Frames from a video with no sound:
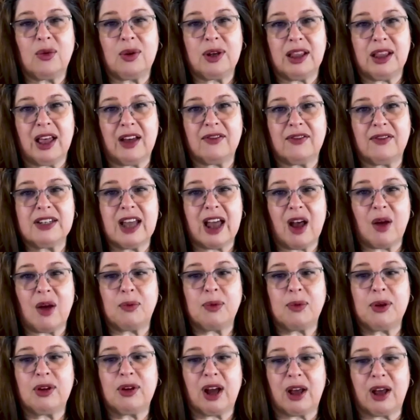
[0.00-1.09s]
we'd love to
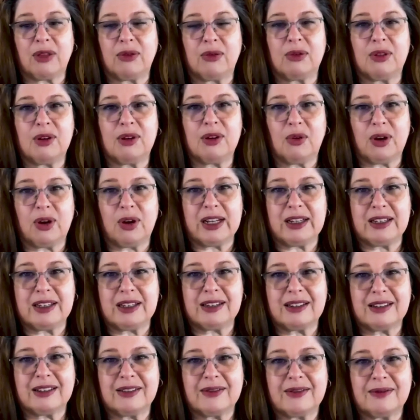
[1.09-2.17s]
help you cut through the
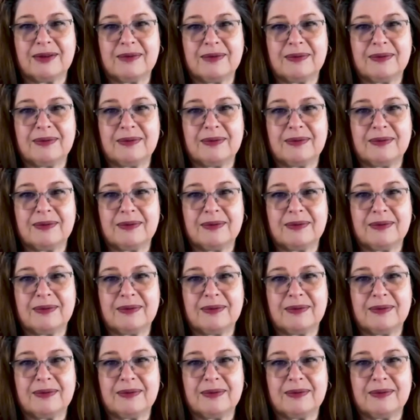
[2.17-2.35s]
noise.